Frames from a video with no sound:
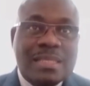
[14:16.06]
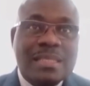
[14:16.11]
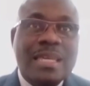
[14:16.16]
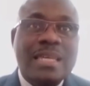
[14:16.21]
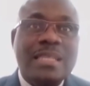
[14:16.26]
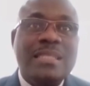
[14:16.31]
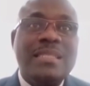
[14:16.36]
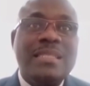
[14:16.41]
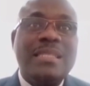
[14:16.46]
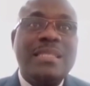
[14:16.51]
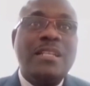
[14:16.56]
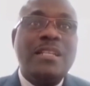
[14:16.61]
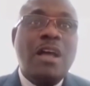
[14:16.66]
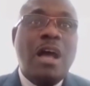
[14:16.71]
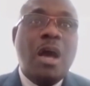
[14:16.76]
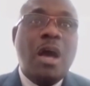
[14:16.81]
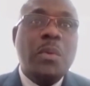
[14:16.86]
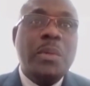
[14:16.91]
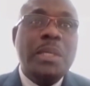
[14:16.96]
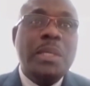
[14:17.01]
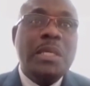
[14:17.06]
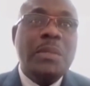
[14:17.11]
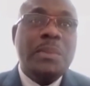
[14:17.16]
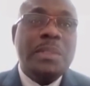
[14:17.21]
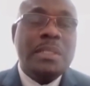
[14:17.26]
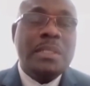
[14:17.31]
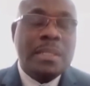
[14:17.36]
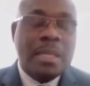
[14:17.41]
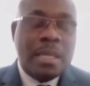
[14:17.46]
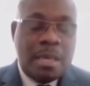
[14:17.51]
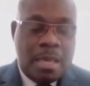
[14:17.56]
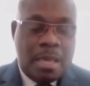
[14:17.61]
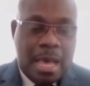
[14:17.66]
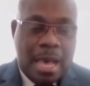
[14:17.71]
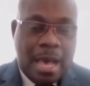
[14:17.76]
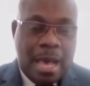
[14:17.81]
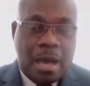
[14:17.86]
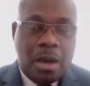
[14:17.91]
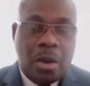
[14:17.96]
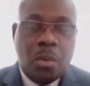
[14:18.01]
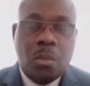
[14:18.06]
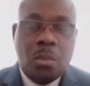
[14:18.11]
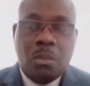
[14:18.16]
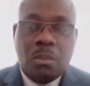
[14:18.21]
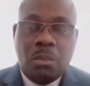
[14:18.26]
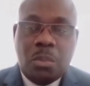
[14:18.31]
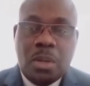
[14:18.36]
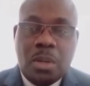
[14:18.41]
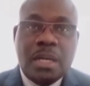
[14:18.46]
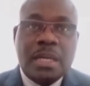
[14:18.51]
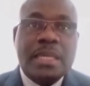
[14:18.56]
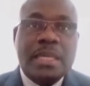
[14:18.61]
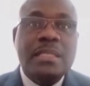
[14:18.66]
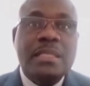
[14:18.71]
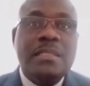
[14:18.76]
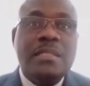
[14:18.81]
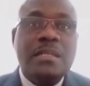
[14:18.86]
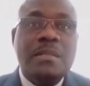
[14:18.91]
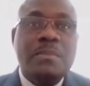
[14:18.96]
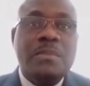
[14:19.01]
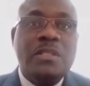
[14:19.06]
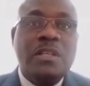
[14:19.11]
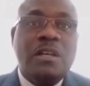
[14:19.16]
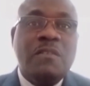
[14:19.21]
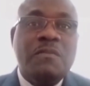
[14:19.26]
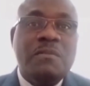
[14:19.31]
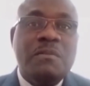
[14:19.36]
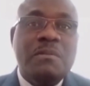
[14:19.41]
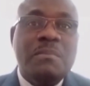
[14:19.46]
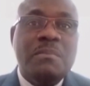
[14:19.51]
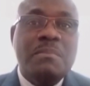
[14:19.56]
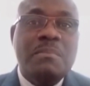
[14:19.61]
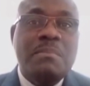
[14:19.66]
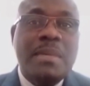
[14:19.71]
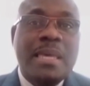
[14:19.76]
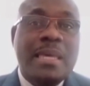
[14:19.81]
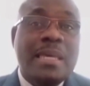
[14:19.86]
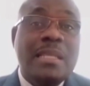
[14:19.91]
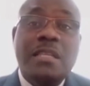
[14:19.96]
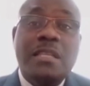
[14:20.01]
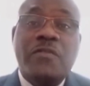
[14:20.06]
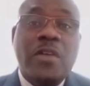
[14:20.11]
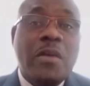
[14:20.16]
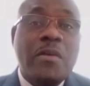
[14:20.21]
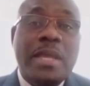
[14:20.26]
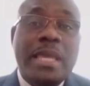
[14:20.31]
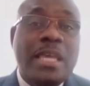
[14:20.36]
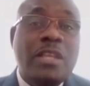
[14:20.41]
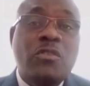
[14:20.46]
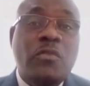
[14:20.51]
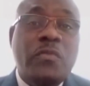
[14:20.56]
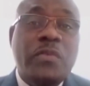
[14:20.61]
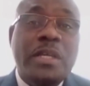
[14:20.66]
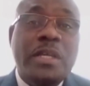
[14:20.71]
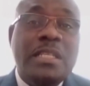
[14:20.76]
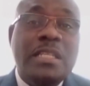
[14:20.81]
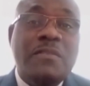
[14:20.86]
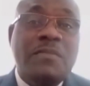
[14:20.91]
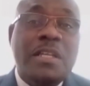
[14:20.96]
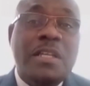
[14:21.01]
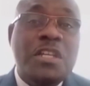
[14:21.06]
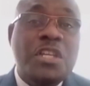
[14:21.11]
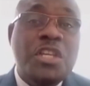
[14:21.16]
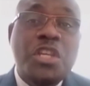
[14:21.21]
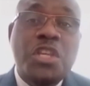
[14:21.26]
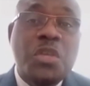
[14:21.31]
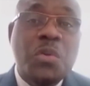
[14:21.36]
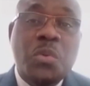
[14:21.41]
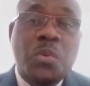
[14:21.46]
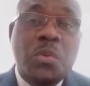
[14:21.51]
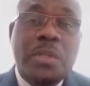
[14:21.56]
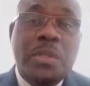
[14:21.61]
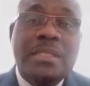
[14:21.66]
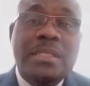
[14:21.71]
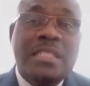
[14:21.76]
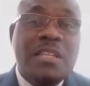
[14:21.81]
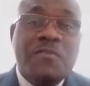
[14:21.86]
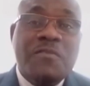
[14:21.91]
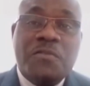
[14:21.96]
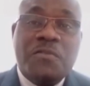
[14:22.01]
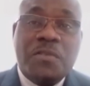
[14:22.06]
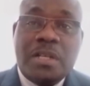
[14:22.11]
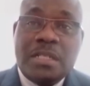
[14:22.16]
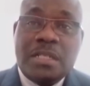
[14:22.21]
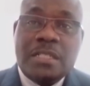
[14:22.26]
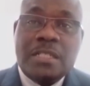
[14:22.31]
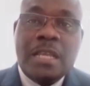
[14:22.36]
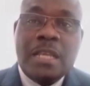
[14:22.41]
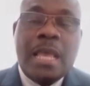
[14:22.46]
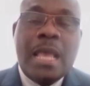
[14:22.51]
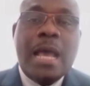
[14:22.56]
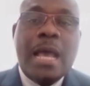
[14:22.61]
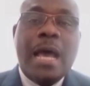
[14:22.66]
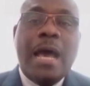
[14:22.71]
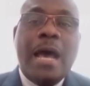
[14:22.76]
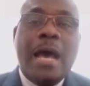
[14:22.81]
skits, and how he will work in terms of making it very innovative and new and different,